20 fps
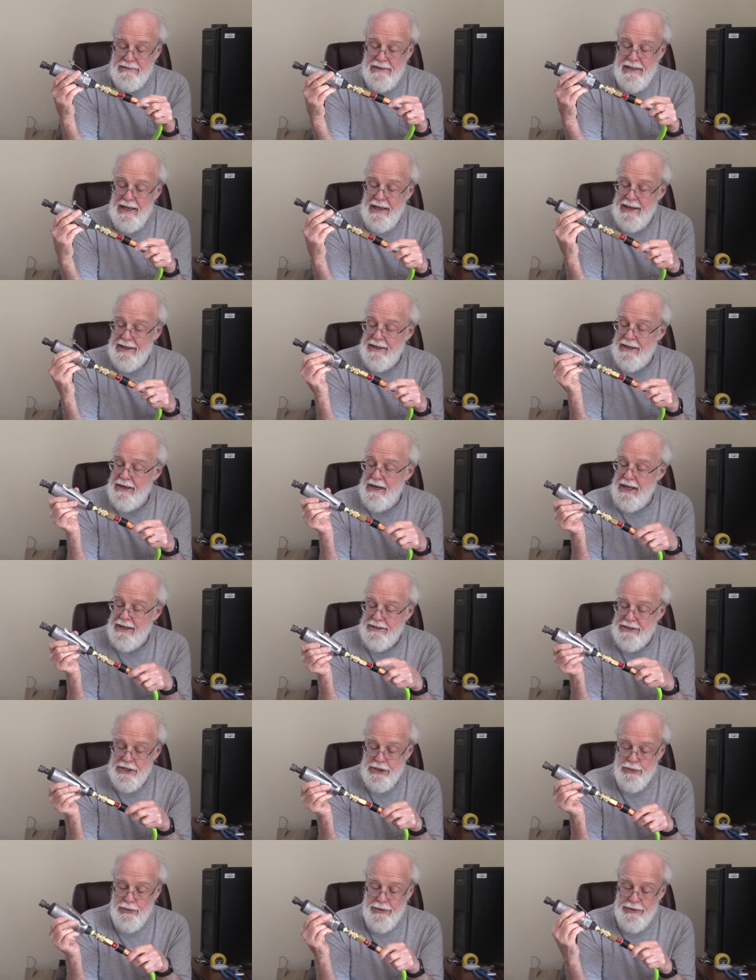And unlike
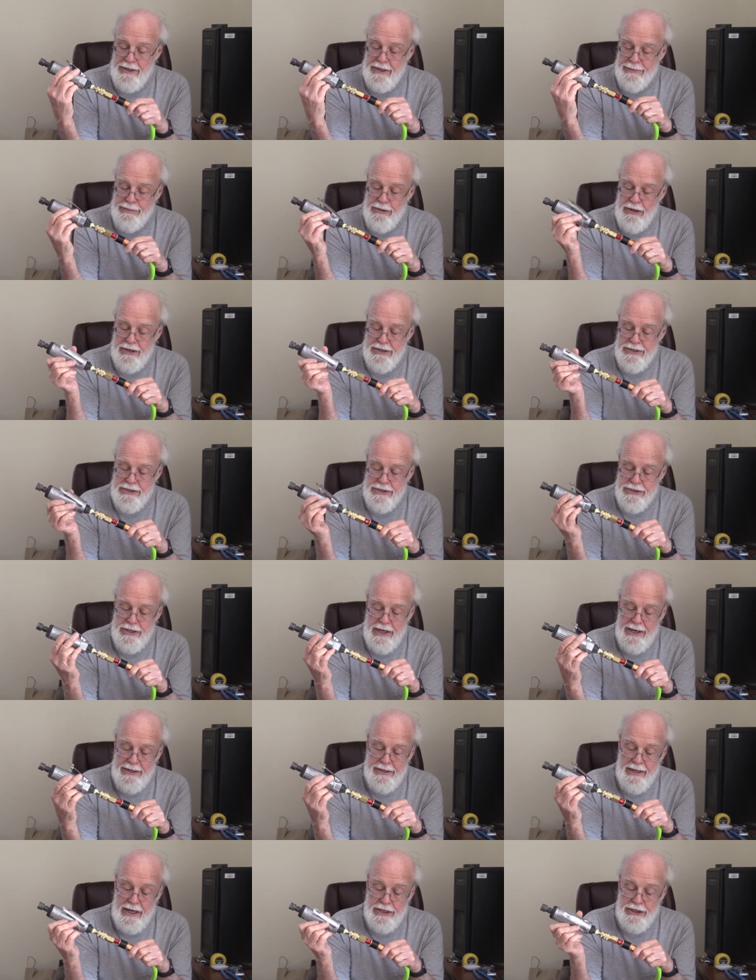this one, the plug is
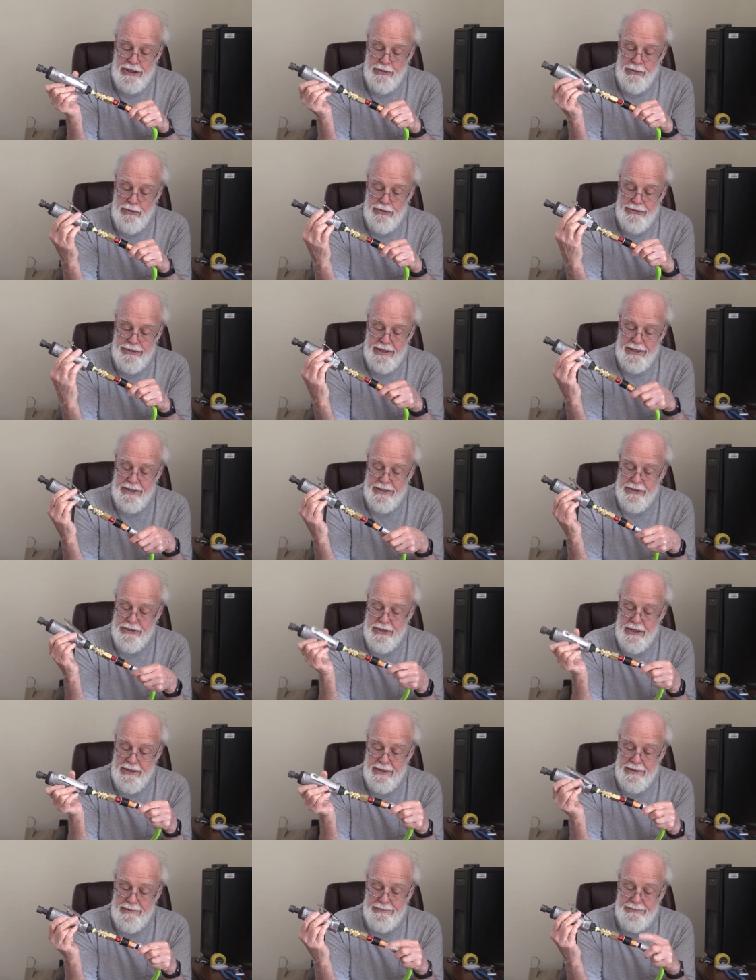designed to actually rotate
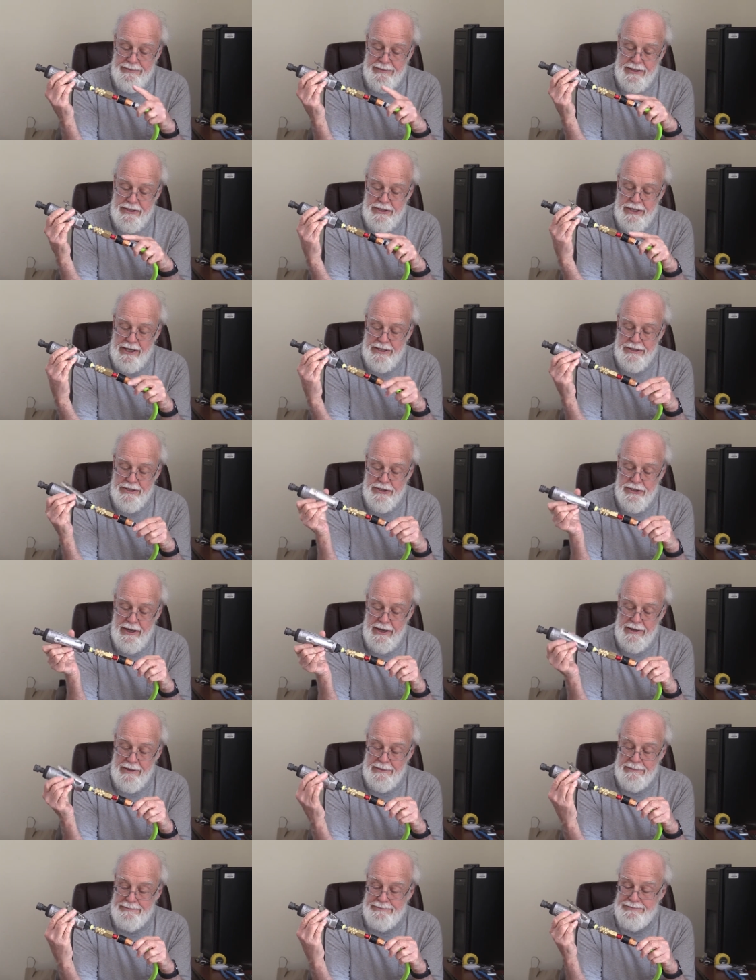inside the
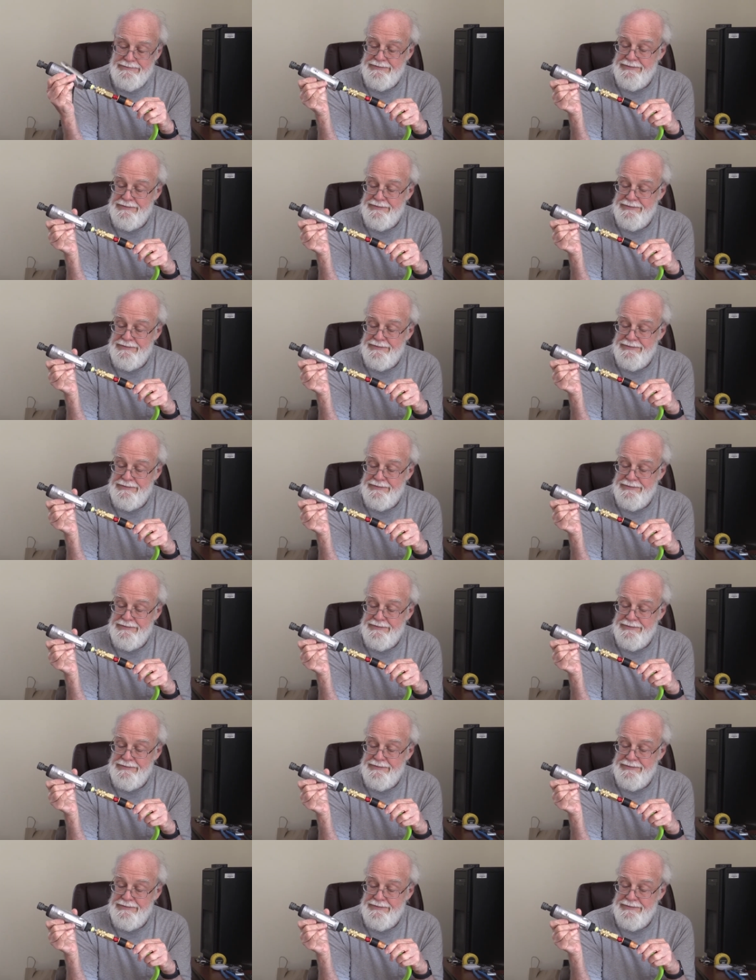Stedlin.